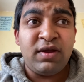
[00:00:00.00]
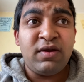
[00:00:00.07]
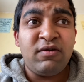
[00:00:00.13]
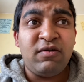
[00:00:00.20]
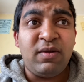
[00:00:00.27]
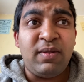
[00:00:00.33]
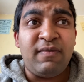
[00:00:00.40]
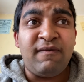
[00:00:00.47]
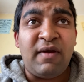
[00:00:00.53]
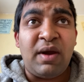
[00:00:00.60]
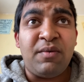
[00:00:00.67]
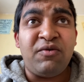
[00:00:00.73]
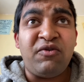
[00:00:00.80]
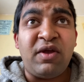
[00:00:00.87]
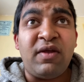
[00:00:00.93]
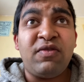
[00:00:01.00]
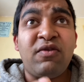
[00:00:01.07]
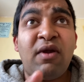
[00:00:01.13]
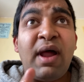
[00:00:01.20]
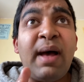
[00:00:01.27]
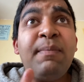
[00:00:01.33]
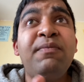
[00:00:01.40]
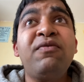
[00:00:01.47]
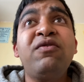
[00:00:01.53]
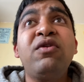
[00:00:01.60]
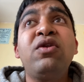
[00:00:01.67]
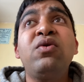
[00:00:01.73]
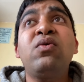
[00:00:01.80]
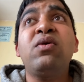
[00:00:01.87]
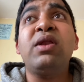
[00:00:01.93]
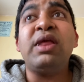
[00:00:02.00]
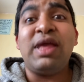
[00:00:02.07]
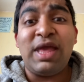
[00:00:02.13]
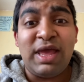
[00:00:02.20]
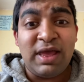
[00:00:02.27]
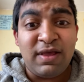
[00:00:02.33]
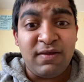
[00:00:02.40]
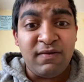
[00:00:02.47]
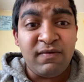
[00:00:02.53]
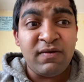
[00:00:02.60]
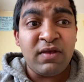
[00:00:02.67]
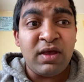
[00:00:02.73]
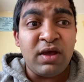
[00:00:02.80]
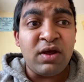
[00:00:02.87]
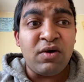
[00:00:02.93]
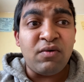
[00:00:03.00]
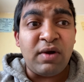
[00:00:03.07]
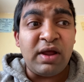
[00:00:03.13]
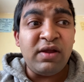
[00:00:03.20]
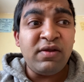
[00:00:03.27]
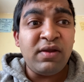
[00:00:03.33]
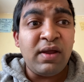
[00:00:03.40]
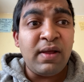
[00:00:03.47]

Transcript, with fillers: to be fair with you. There absolutely is, right?